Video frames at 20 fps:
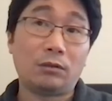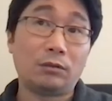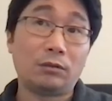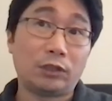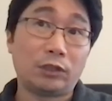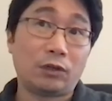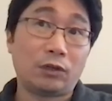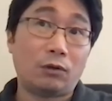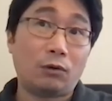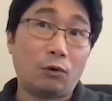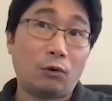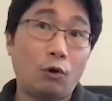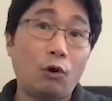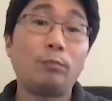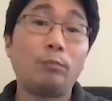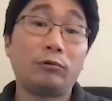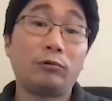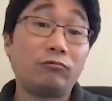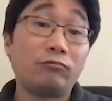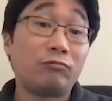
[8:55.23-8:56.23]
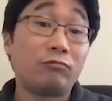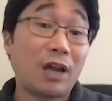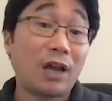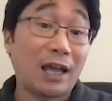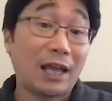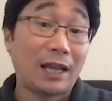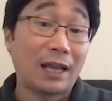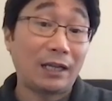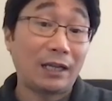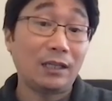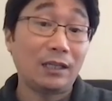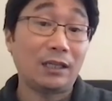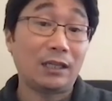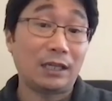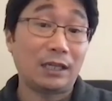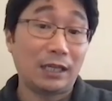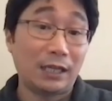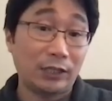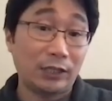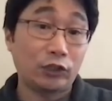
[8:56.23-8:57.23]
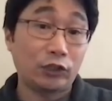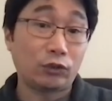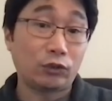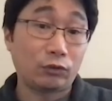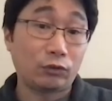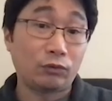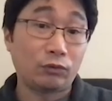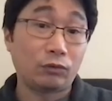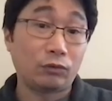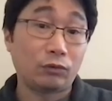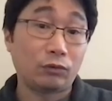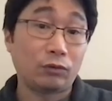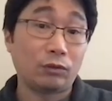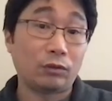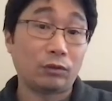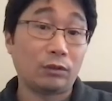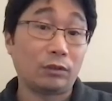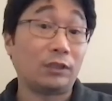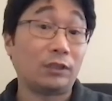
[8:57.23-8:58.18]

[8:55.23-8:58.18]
Open RAN is to